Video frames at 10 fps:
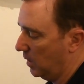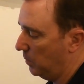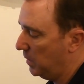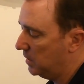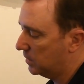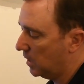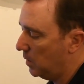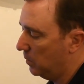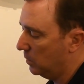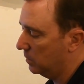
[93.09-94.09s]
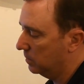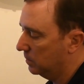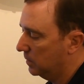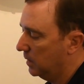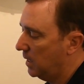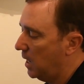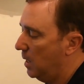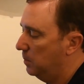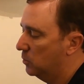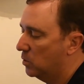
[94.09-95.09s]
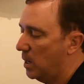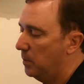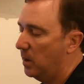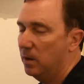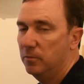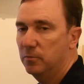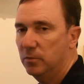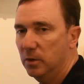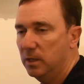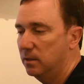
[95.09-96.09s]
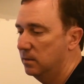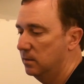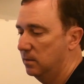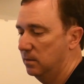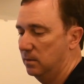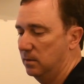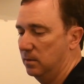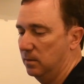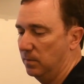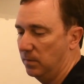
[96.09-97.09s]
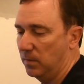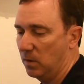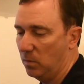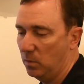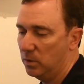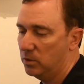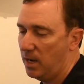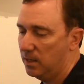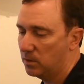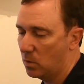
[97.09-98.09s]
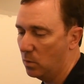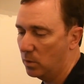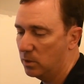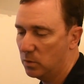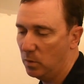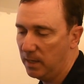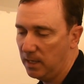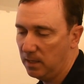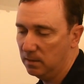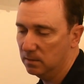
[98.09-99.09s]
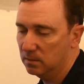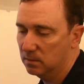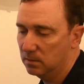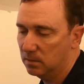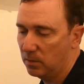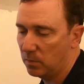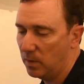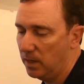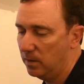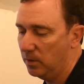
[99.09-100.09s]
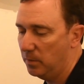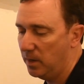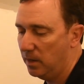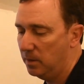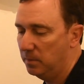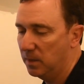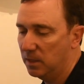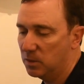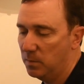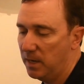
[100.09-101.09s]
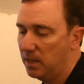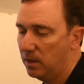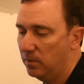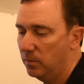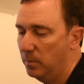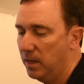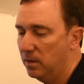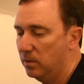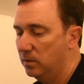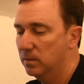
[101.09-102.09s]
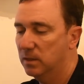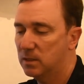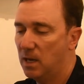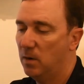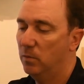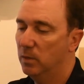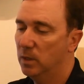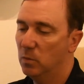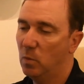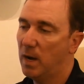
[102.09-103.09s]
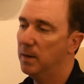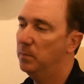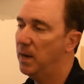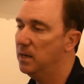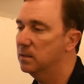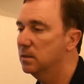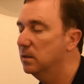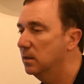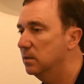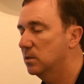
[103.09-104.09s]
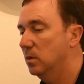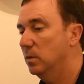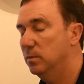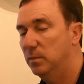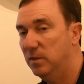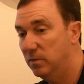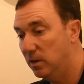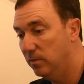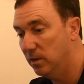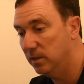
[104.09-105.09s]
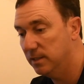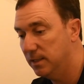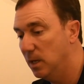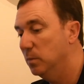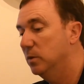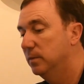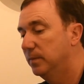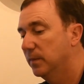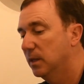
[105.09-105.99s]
a B-stable cam tripod foot, which it has a 1/4 thread on the bottom. It's made out of metal. It's got a really wide base on it, so it'd be very, very stable.